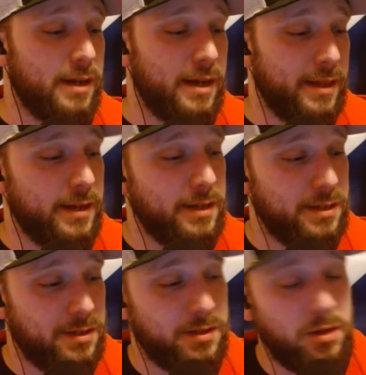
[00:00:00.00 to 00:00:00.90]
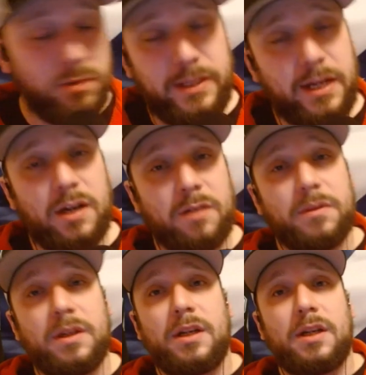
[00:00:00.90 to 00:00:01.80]
And I think it's so dumb
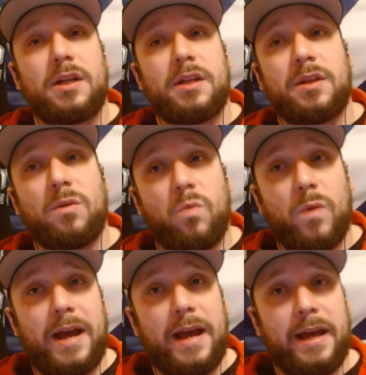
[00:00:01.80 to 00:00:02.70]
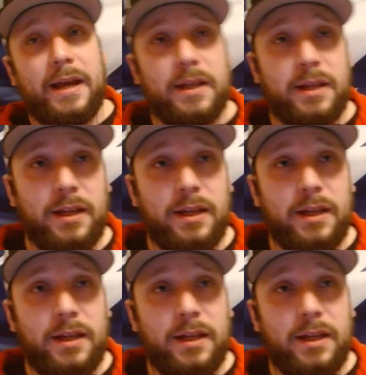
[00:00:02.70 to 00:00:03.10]
the way